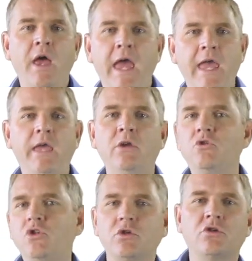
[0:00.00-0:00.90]
hey,
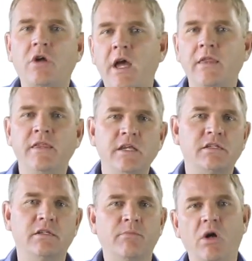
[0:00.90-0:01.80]
you should try
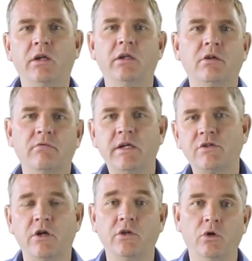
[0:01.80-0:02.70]
this to market your restaurant.